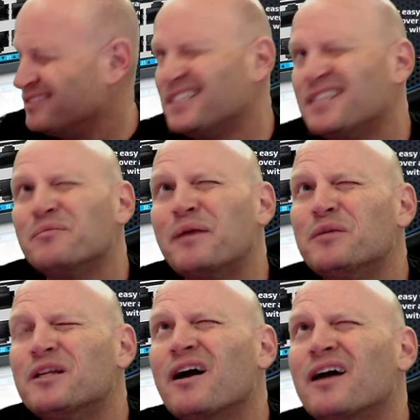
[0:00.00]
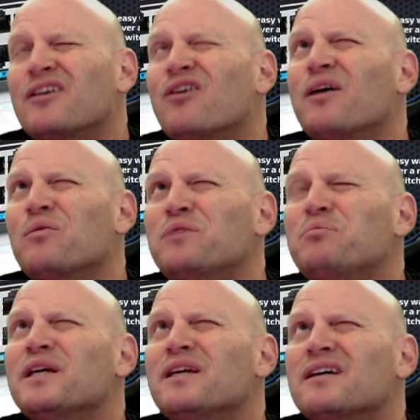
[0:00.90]
no, maybe not. No, I would
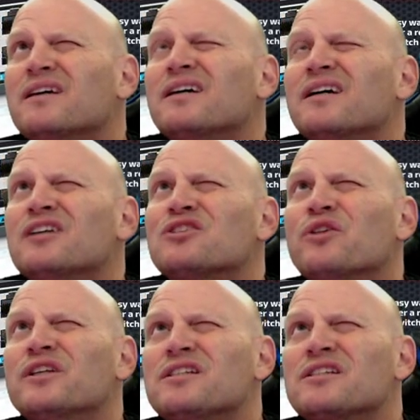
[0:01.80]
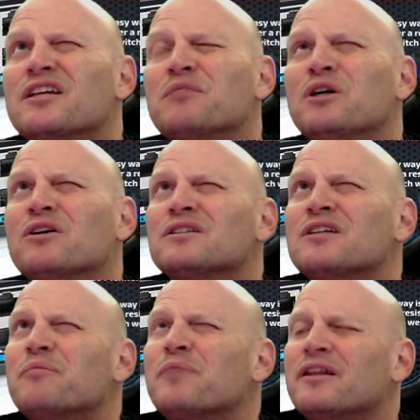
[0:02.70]
be. So this is going to be hooked
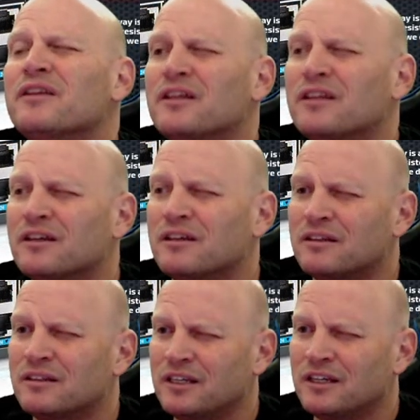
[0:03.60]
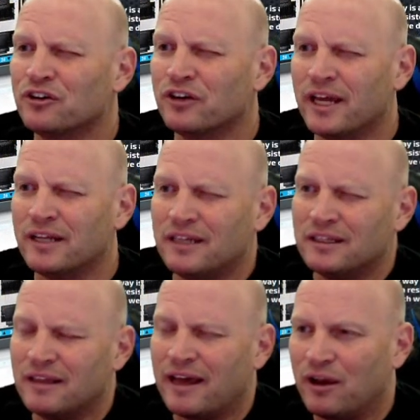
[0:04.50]
up the, the the the internet
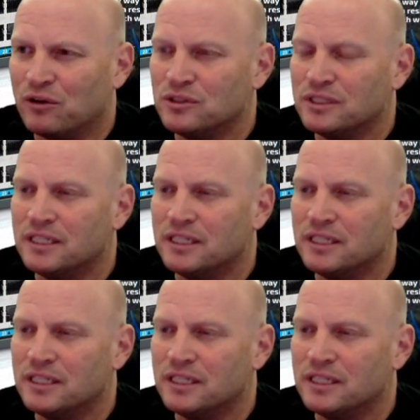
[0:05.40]
at the house